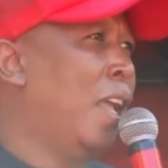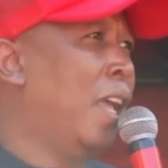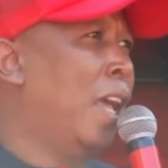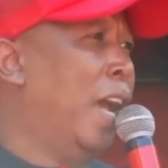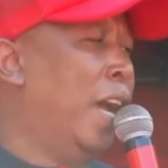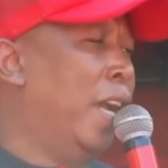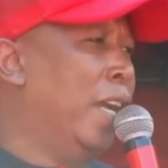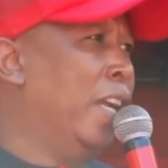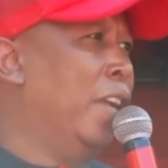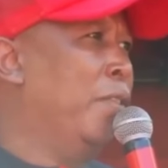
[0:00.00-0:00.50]

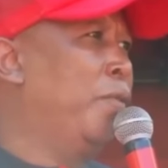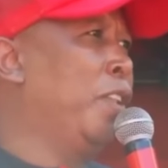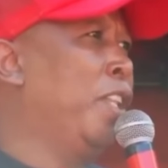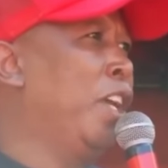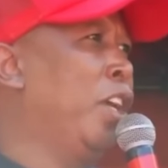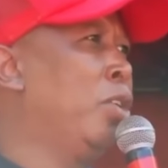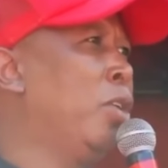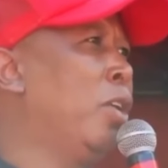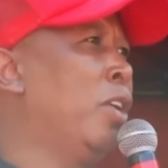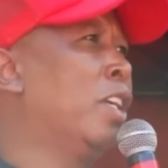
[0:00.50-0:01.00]
And if
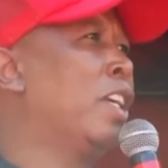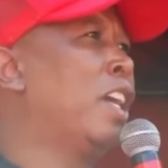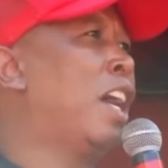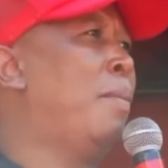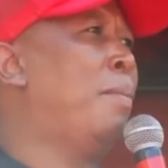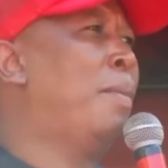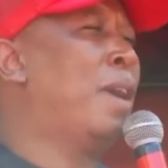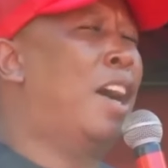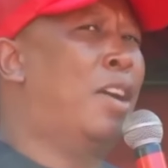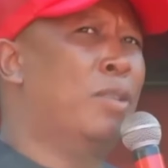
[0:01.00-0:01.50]
they don't
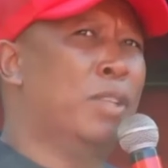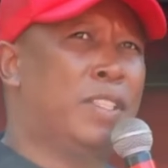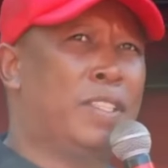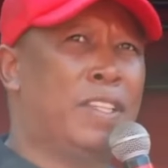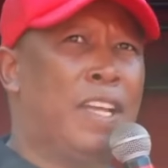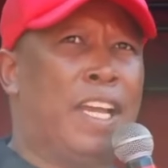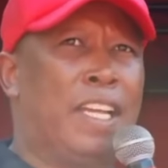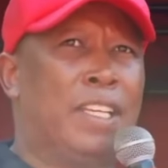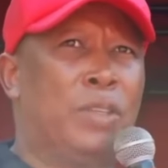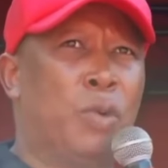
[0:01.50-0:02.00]
come
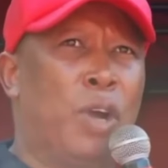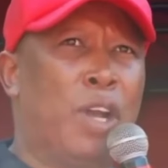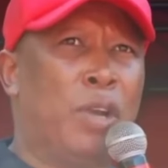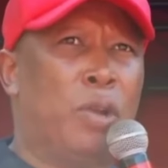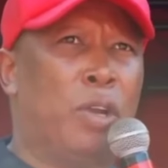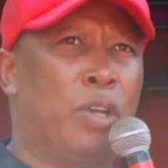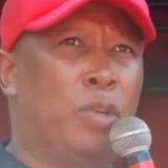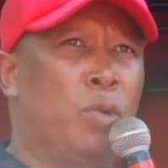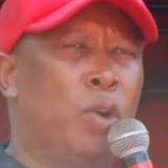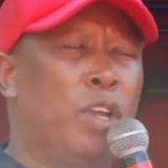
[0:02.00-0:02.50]
outside, we are
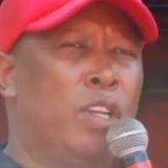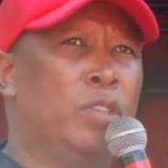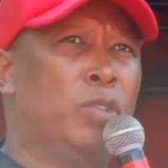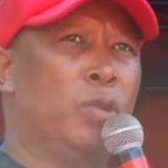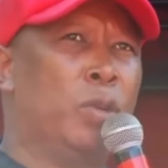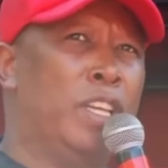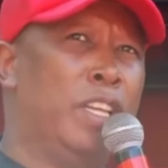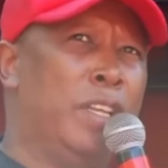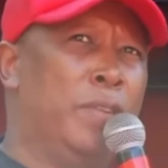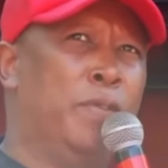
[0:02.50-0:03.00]
not going to
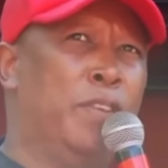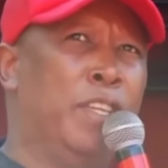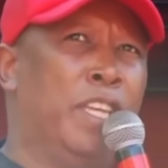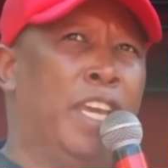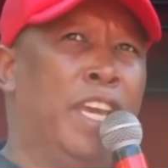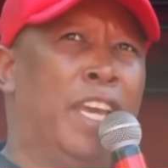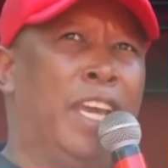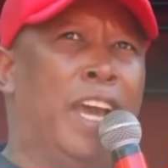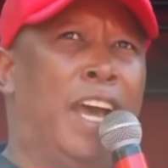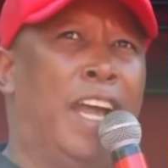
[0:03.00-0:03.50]
live
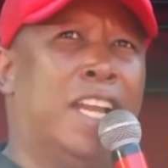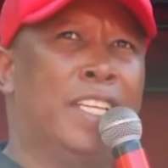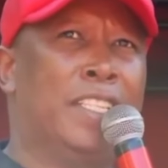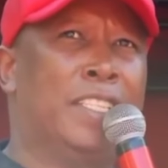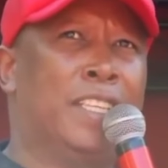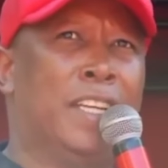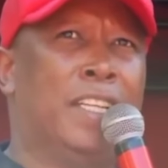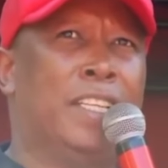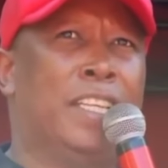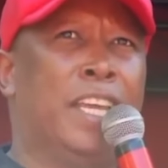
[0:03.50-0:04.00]
here
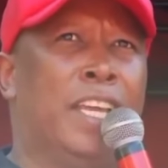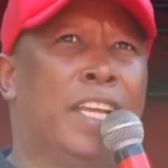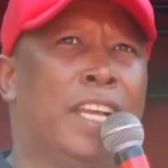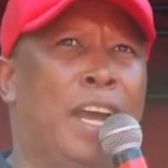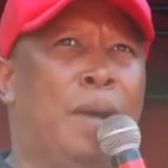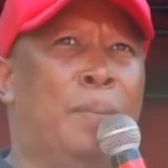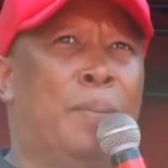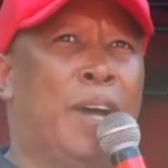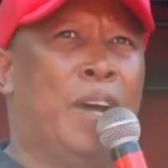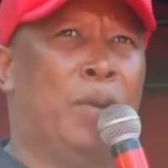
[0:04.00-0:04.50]
until they
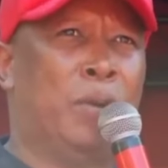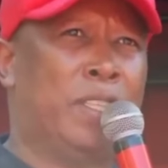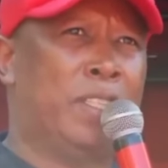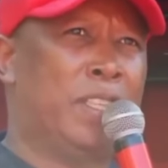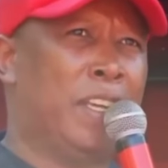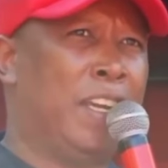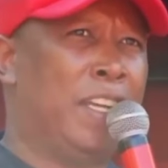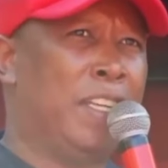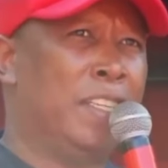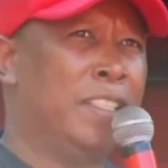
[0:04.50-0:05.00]
come
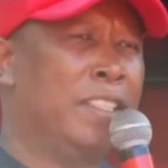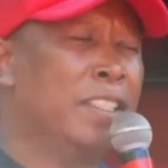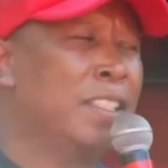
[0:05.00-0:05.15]
outside.